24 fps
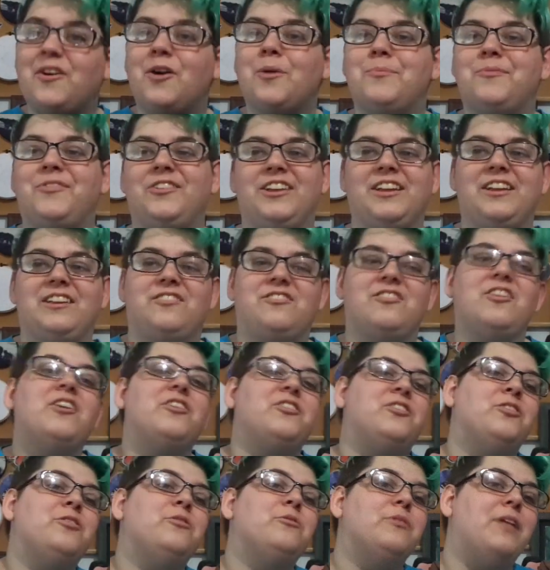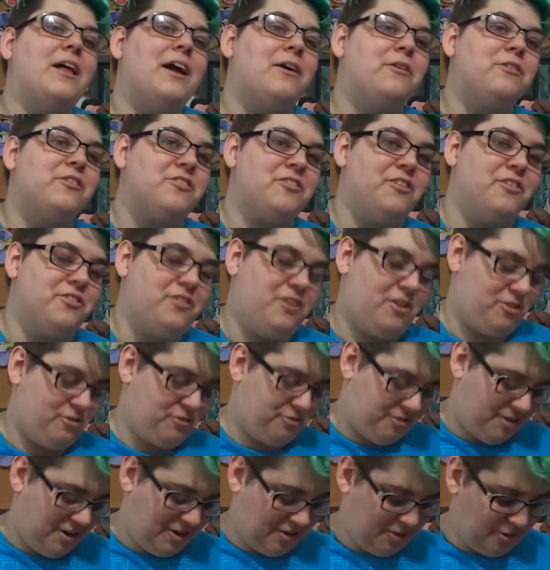Hopefully it's not too loud. It's on the other
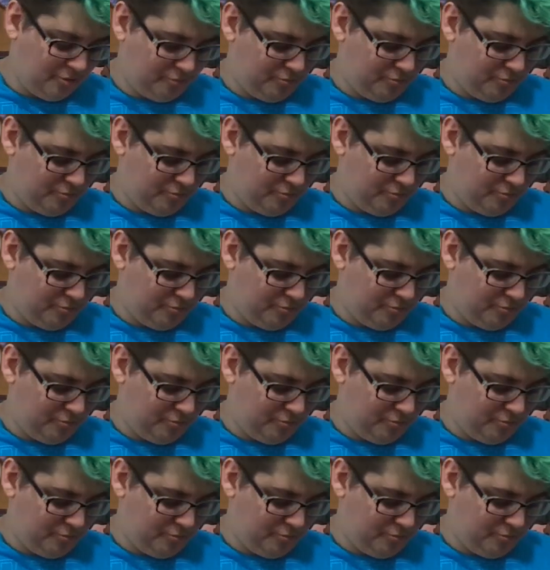side of the